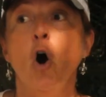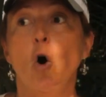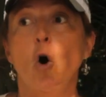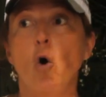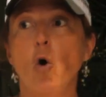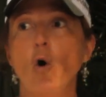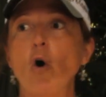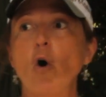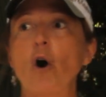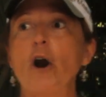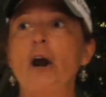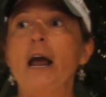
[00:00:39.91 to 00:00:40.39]

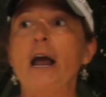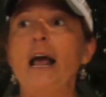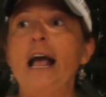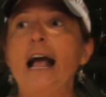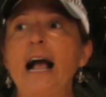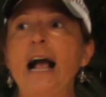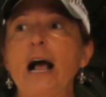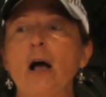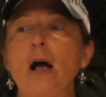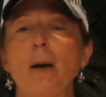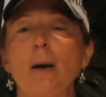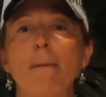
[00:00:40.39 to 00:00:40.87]
Or
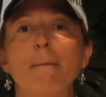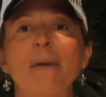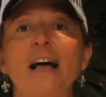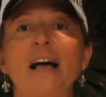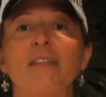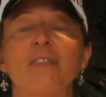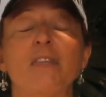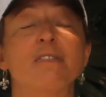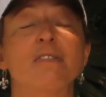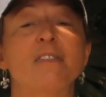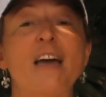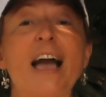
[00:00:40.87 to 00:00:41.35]
how
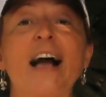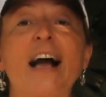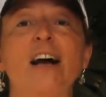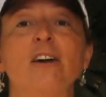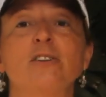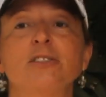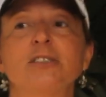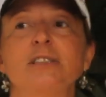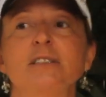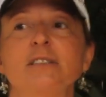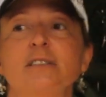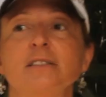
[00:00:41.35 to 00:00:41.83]
about the
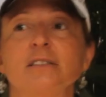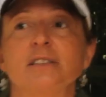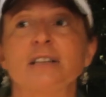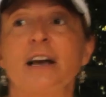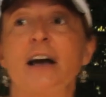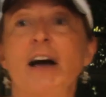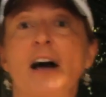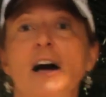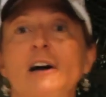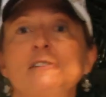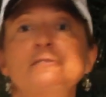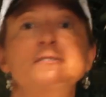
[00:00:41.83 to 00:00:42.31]
thousands
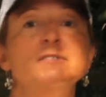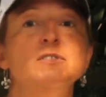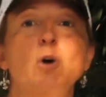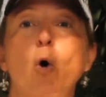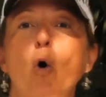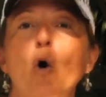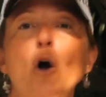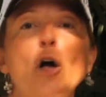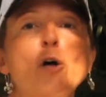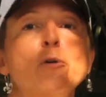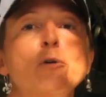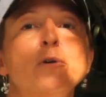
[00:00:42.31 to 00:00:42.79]
of
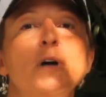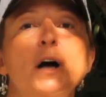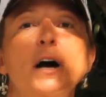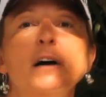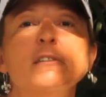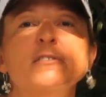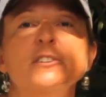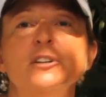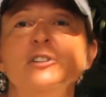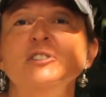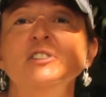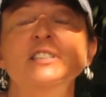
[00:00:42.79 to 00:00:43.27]

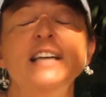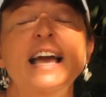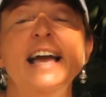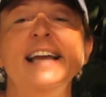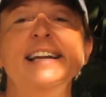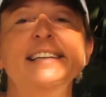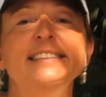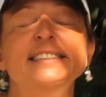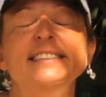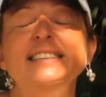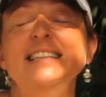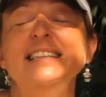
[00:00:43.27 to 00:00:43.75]
oil-covered,
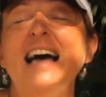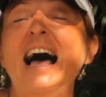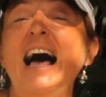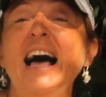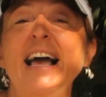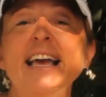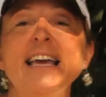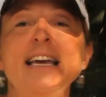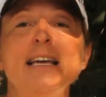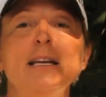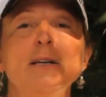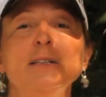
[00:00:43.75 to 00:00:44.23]
dead and
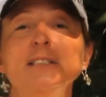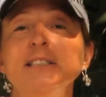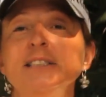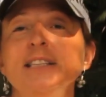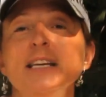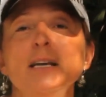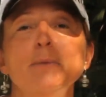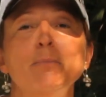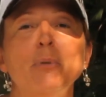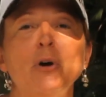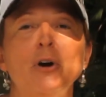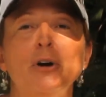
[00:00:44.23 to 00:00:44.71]
dying
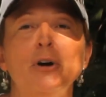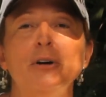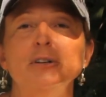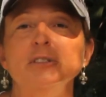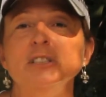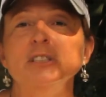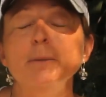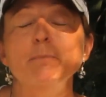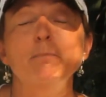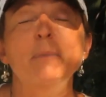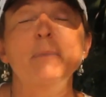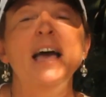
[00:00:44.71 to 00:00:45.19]

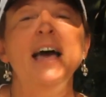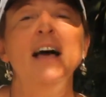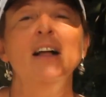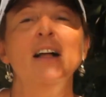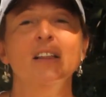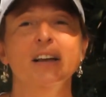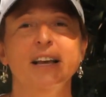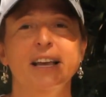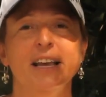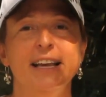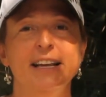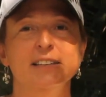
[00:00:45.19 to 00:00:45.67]
seabirds and
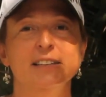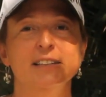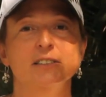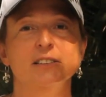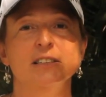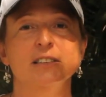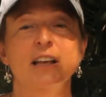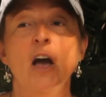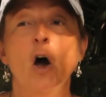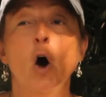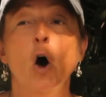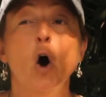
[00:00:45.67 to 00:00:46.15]

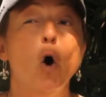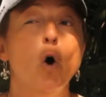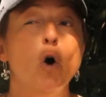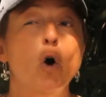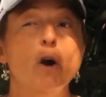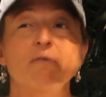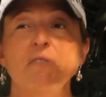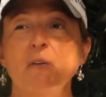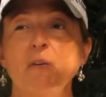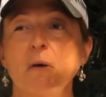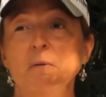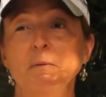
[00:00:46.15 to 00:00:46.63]
pelicans?
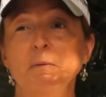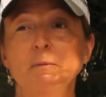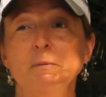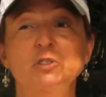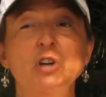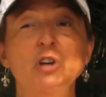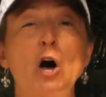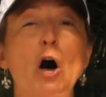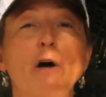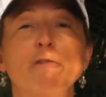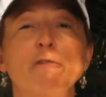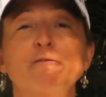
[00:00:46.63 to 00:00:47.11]
Or the
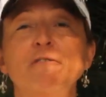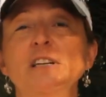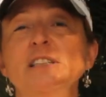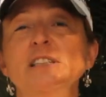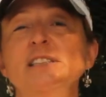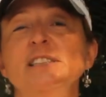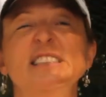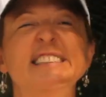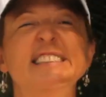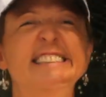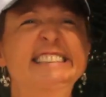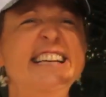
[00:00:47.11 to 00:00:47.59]

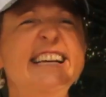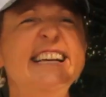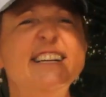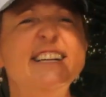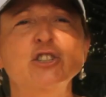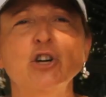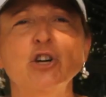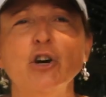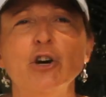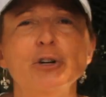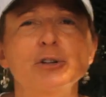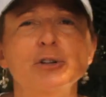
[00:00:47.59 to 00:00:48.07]
dolphins and sea
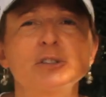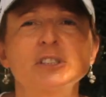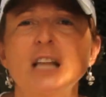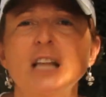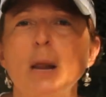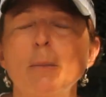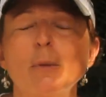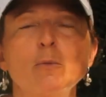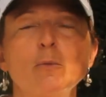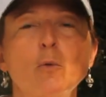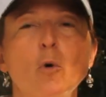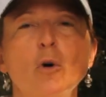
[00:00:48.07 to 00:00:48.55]
turtles
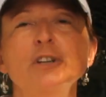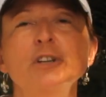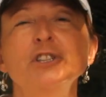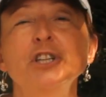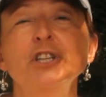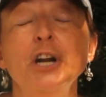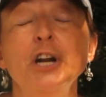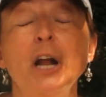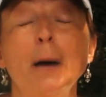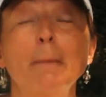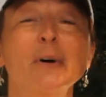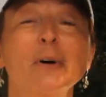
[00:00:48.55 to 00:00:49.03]
that have been
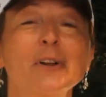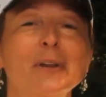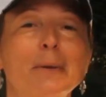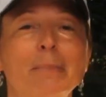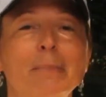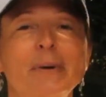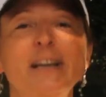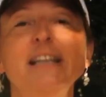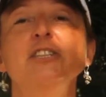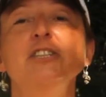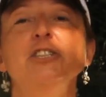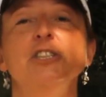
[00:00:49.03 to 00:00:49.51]
washing up on the
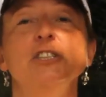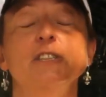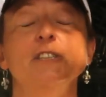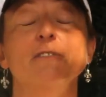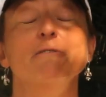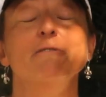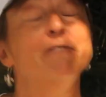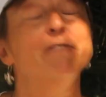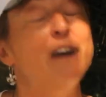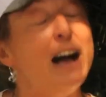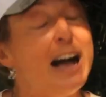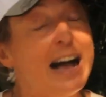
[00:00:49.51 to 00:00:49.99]
beaches
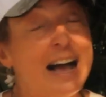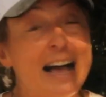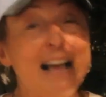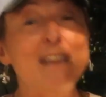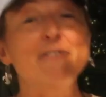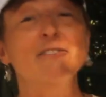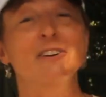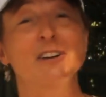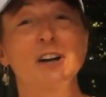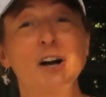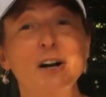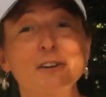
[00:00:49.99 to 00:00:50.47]
of
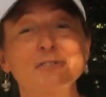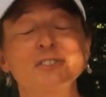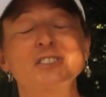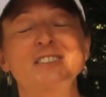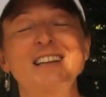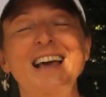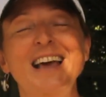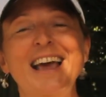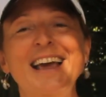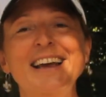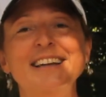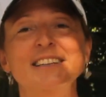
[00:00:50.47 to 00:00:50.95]
5 Gulf
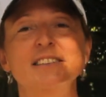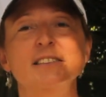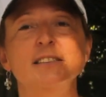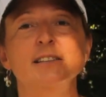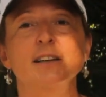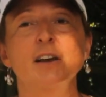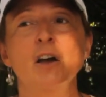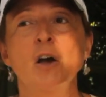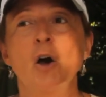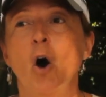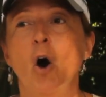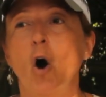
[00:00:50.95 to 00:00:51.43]
states?
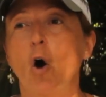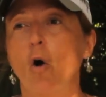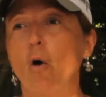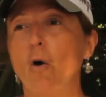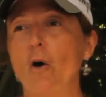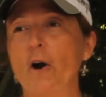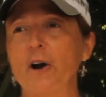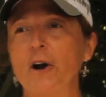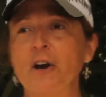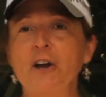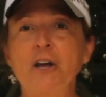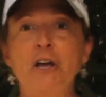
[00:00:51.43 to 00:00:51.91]

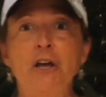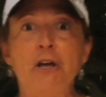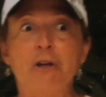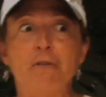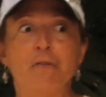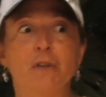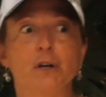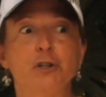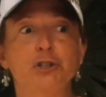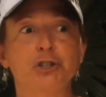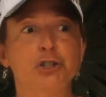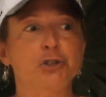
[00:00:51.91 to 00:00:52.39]
Or
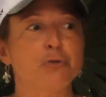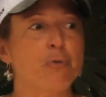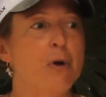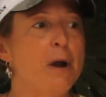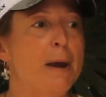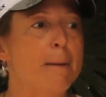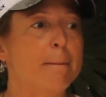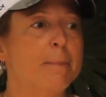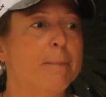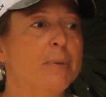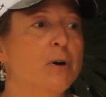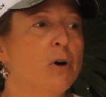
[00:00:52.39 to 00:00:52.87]
the
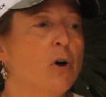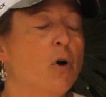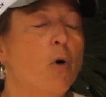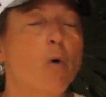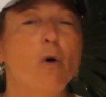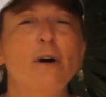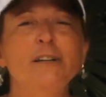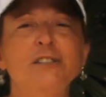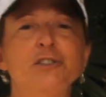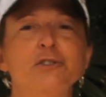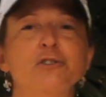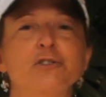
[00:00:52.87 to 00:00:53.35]
shrimp,
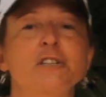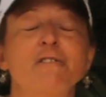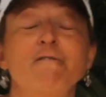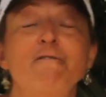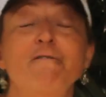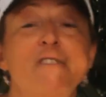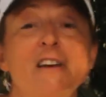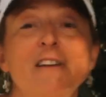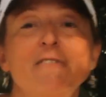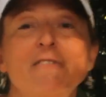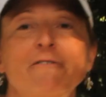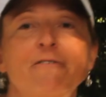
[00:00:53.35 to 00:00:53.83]
oysters and
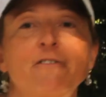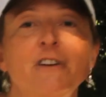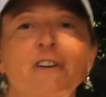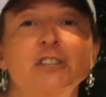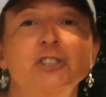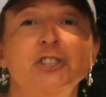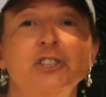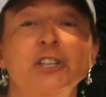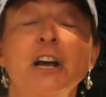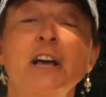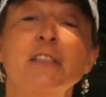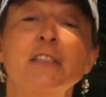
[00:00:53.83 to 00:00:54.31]

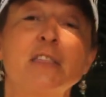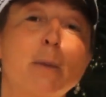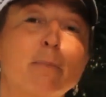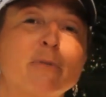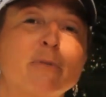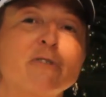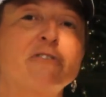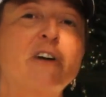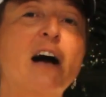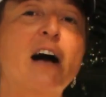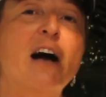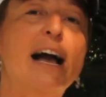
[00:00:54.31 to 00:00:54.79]
finfish that
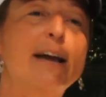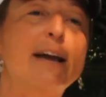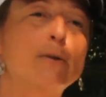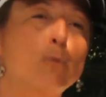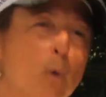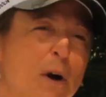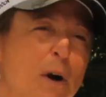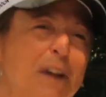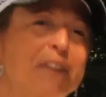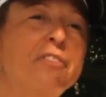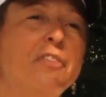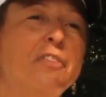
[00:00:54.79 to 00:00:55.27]
provide
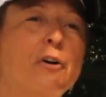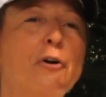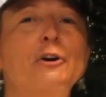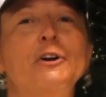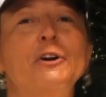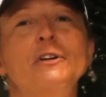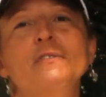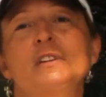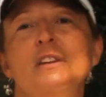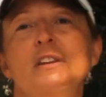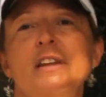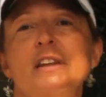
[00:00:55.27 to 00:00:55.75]

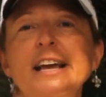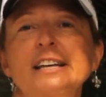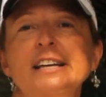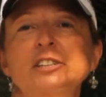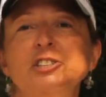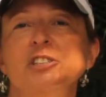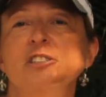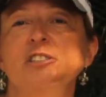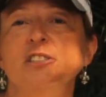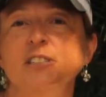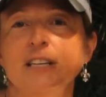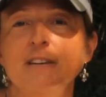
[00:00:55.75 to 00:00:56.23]
1/3 of the
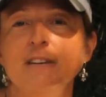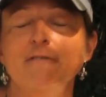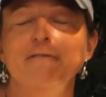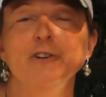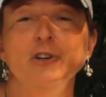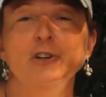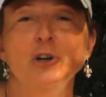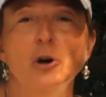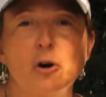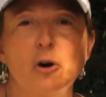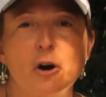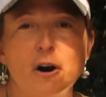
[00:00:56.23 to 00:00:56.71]
nation's
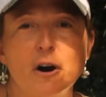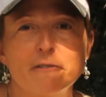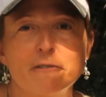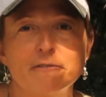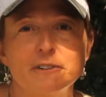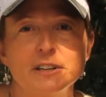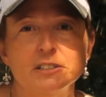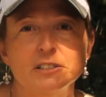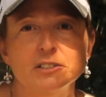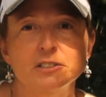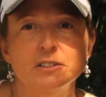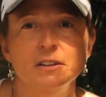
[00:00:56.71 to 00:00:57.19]
seafood
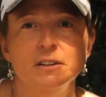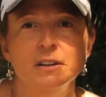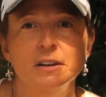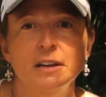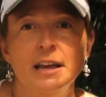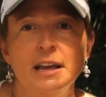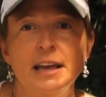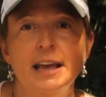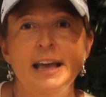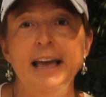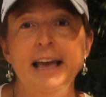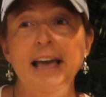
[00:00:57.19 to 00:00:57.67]
harvest?
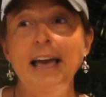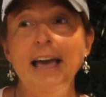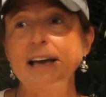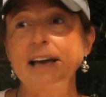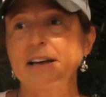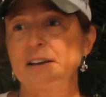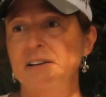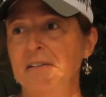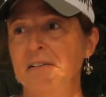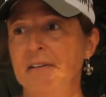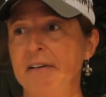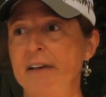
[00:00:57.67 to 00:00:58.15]
Heck,
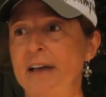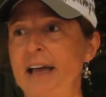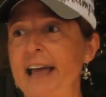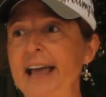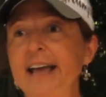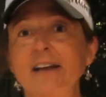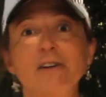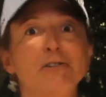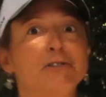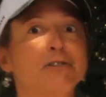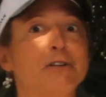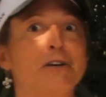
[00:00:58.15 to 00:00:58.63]

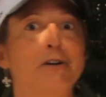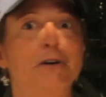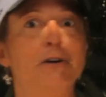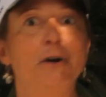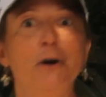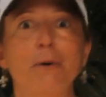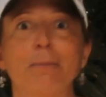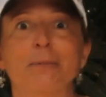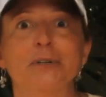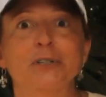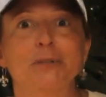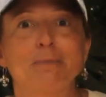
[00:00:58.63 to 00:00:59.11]
Anderson
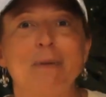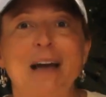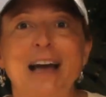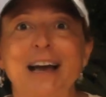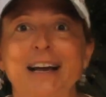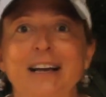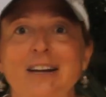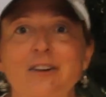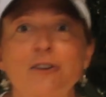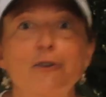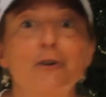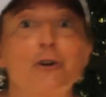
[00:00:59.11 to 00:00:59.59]
Cooper's
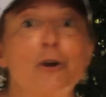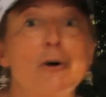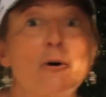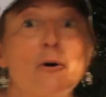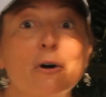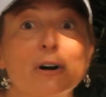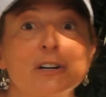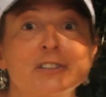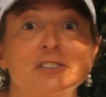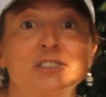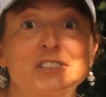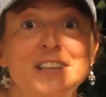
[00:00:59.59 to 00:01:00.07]
back in New
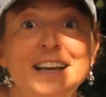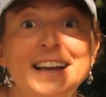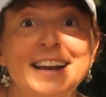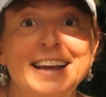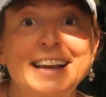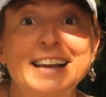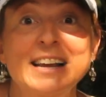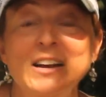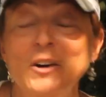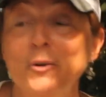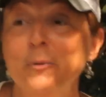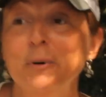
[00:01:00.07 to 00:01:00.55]
York
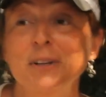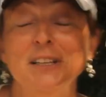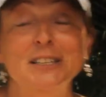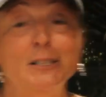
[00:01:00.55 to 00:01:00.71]
City with